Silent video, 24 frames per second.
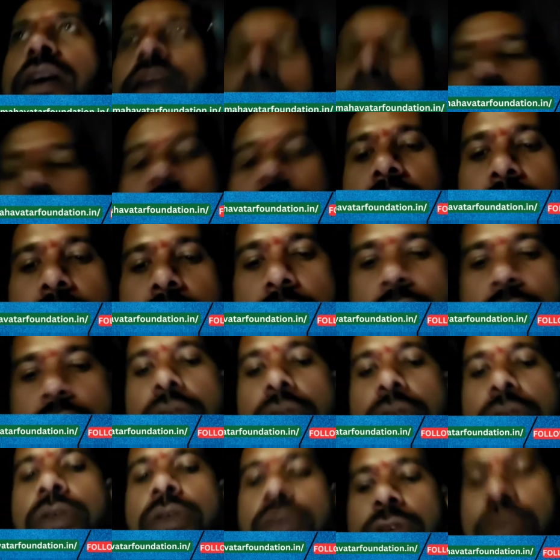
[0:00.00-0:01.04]
and
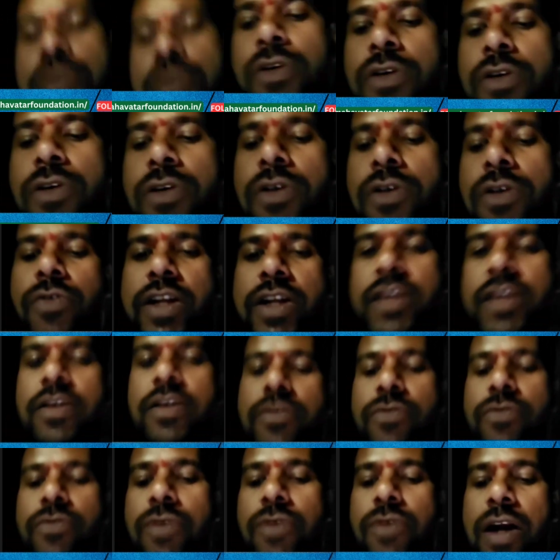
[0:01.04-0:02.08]

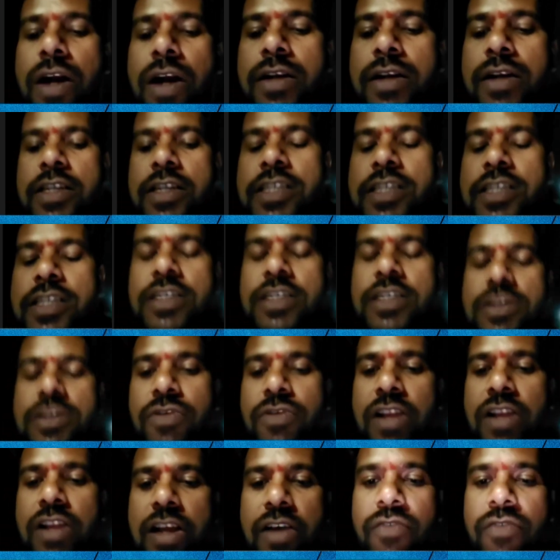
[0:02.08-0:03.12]
what diseases
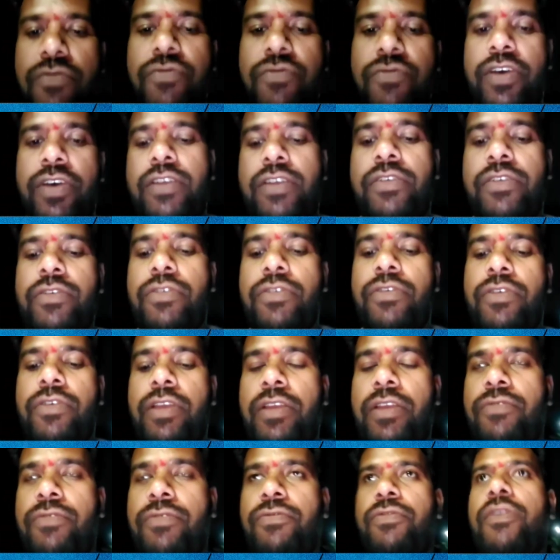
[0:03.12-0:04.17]
will come for
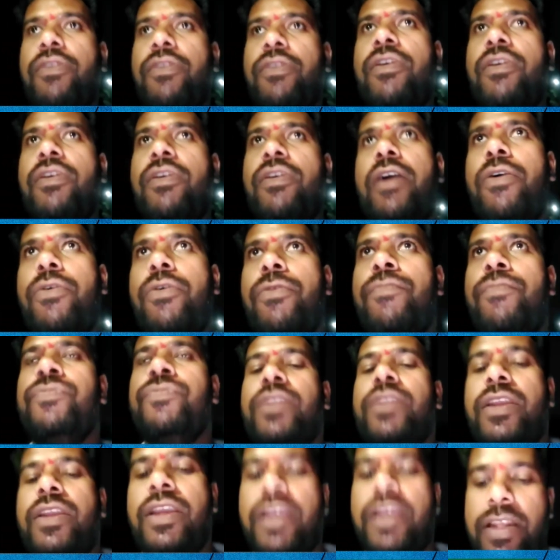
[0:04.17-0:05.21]
if you have
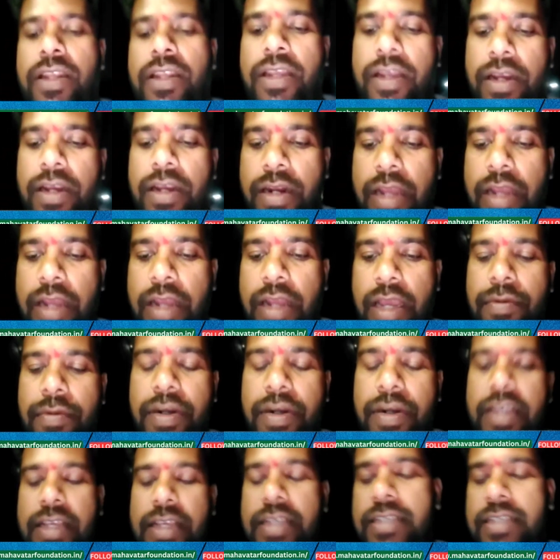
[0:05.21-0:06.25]
any
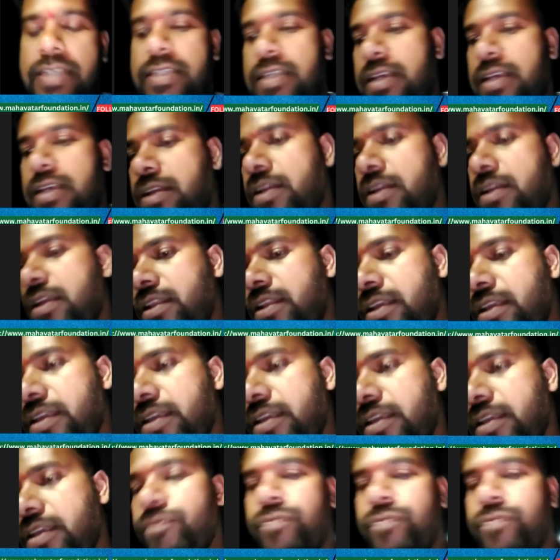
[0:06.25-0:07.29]
diabetes or
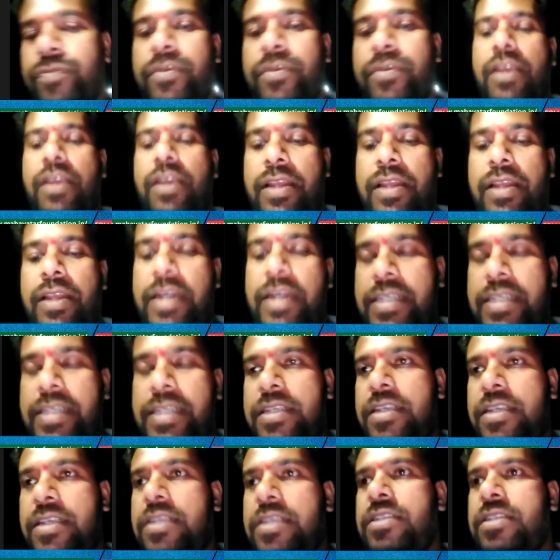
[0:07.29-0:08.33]
any
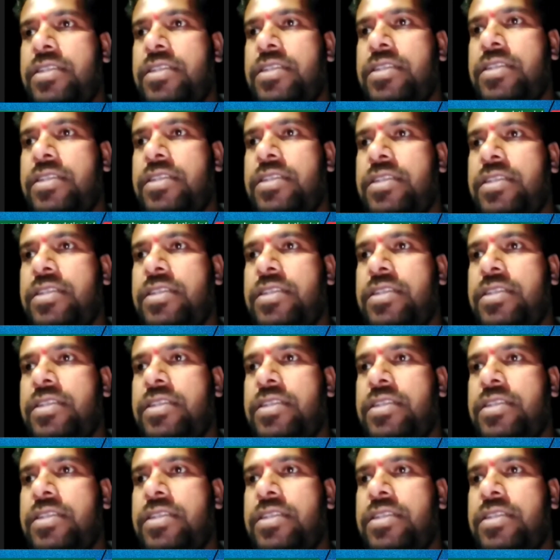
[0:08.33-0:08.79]
diseases.